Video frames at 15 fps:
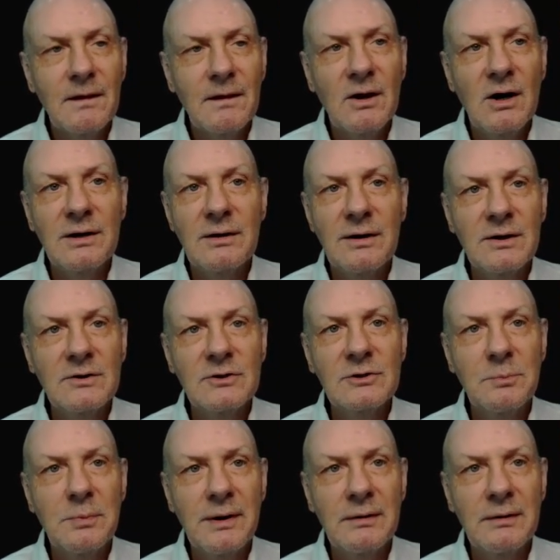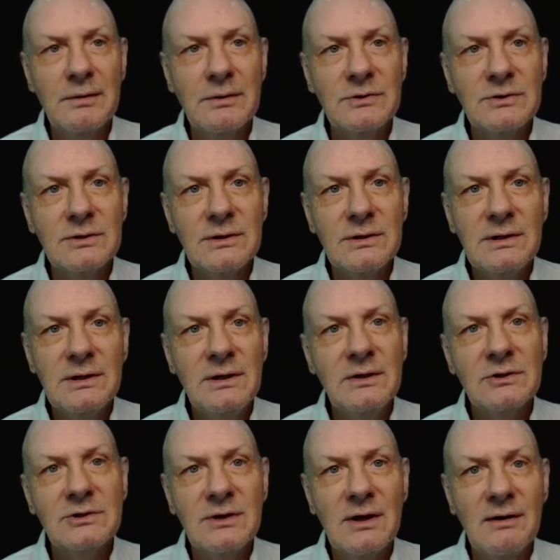Unlike his parents, he
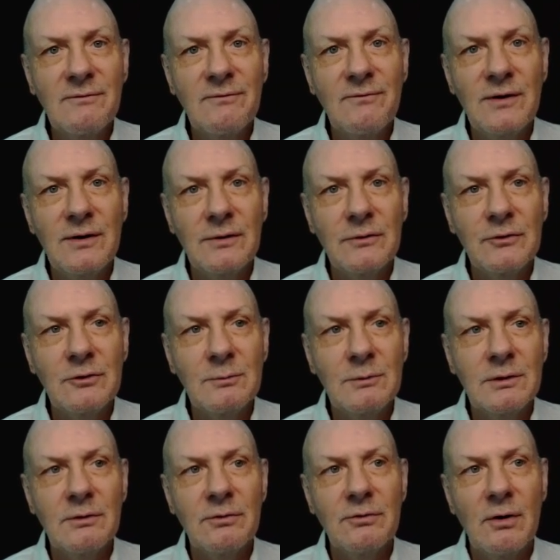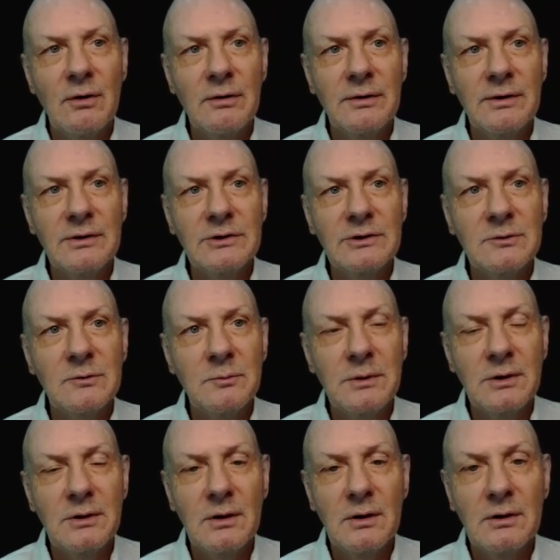does not fear human authorities
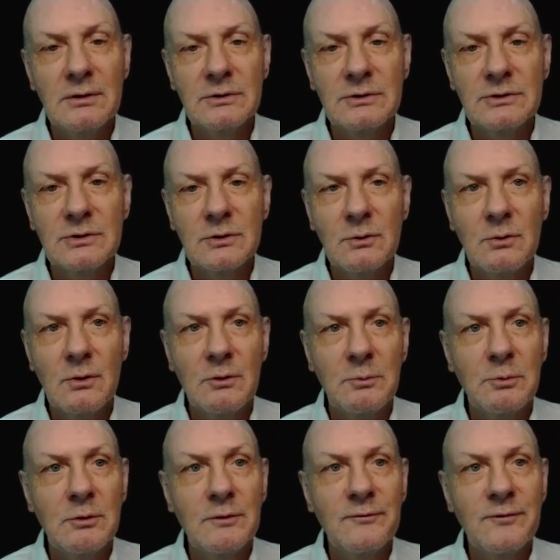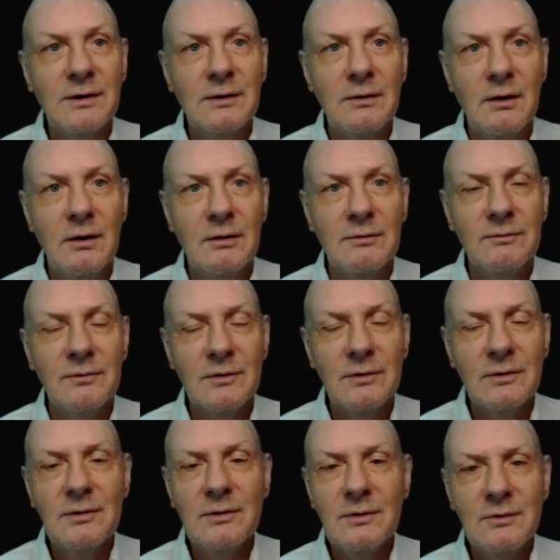because, quote, perfect love
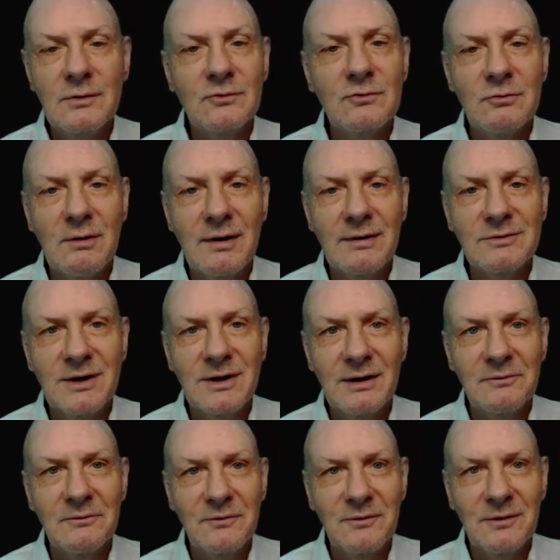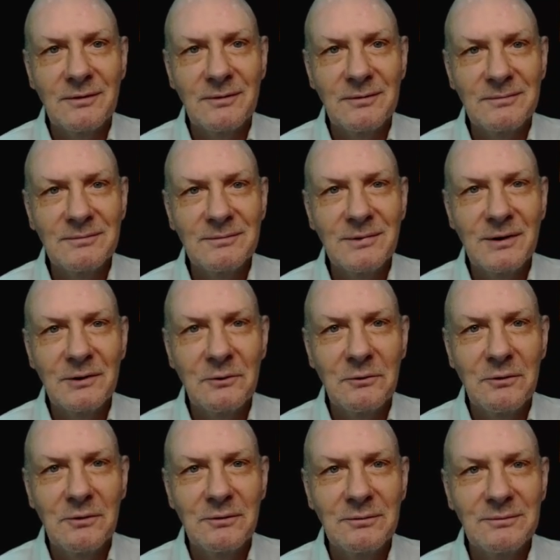drives out fear,
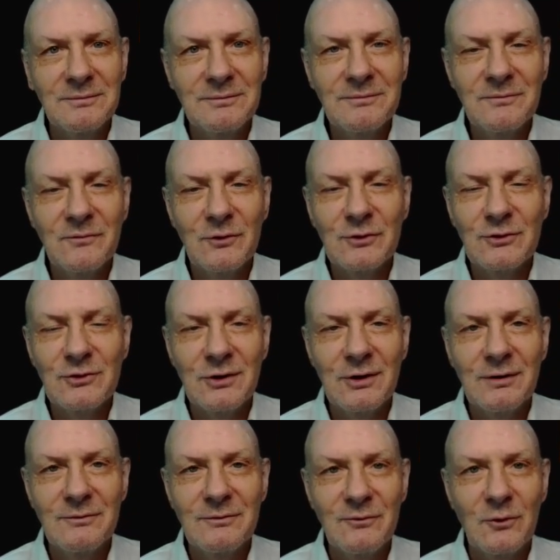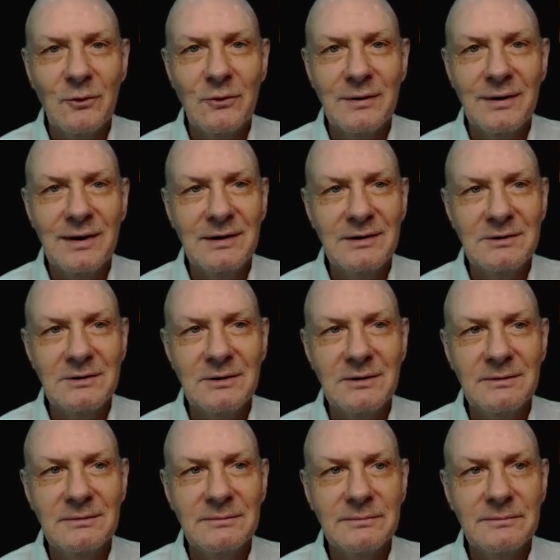unquote. 1 John 4:18.